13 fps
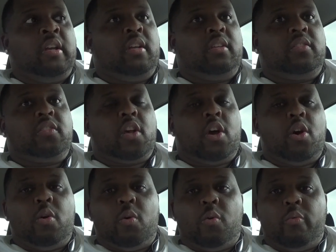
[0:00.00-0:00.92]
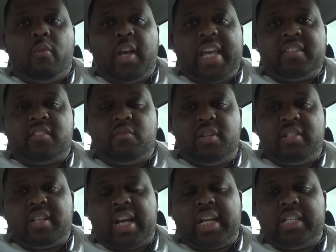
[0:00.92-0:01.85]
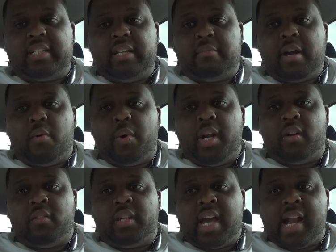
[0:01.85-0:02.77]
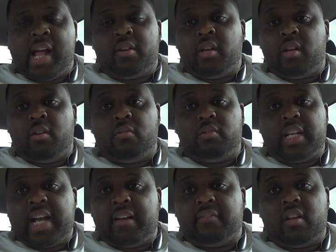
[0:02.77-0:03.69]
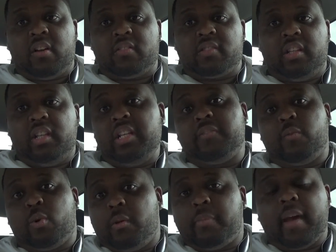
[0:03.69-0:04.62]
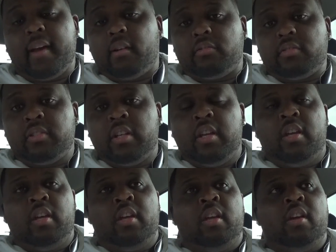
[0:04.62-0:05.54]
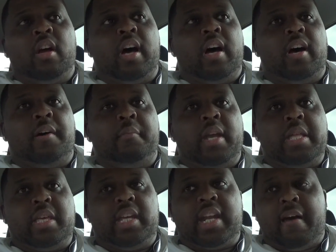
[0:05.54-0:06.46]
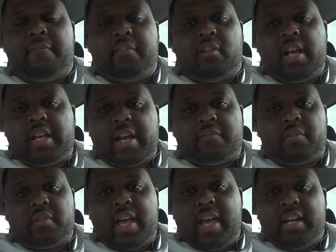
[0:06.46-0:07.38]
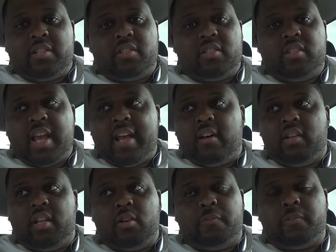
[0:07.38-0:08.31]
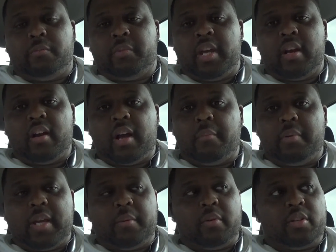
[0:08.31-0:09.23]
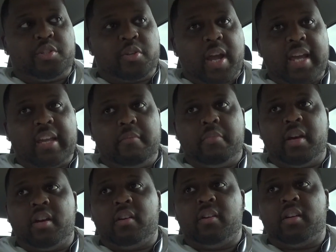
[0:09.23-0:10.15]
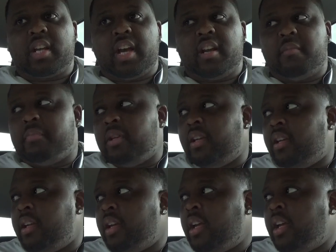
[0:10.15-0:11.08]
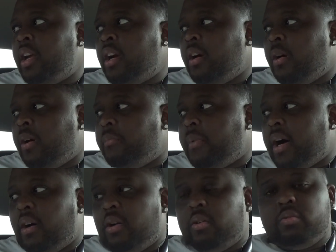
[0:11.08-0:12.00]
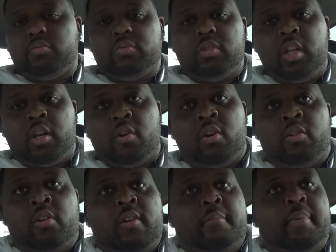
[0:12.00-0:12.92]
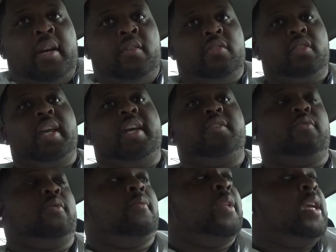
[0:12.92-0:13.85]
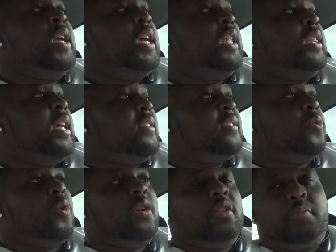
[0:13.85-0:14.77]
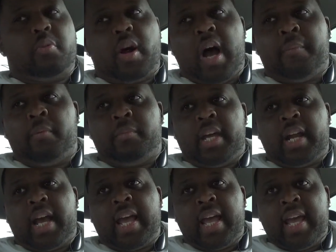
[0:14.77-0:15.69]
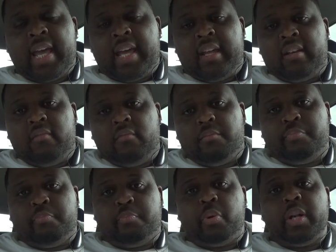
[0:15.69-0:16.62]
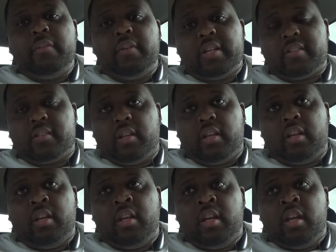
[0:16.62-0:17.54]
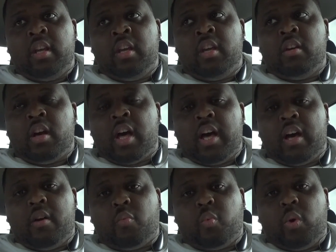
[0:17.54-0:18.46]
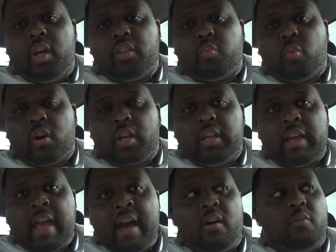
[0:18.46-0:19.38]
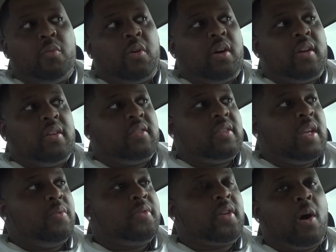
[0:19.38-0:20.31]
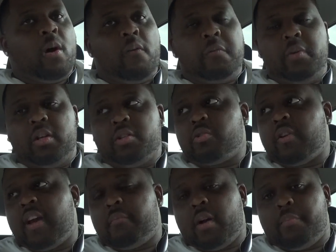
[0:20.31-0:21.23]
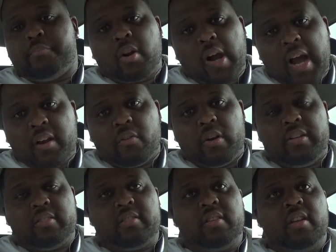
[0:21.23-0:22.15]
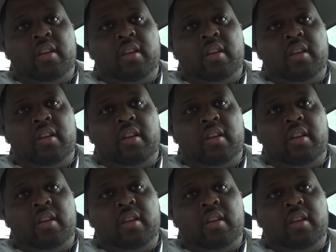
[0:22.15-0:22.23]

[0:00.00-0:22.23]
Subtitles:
So as soon as I can see my weight on that, I'll know that I've lost at least 40 pounds. And then I feel like after that, it's just downhill from there. I'll be able to track it better and kind of be on my own, you know, on a better schedule. That's sort of the problem that I had previously with working out. It was hard for me to track my progress.